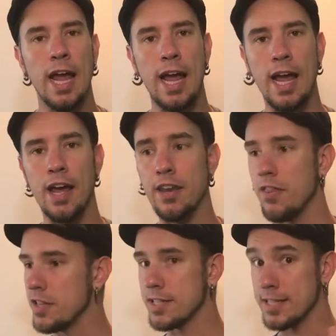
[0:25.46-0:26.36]
And
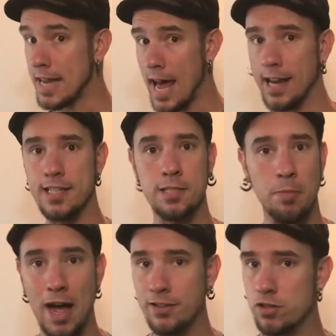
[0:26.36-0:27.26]
this is not a
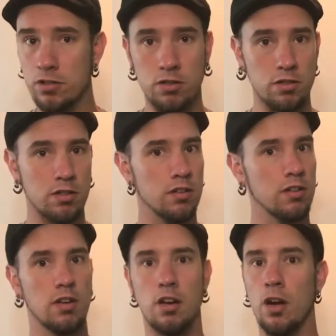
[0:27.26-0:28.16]
sponsored
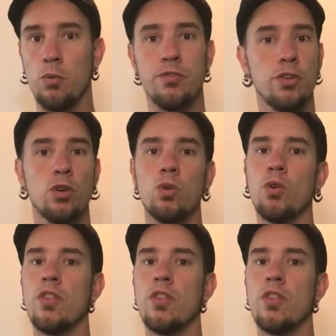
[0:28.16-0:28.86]
review.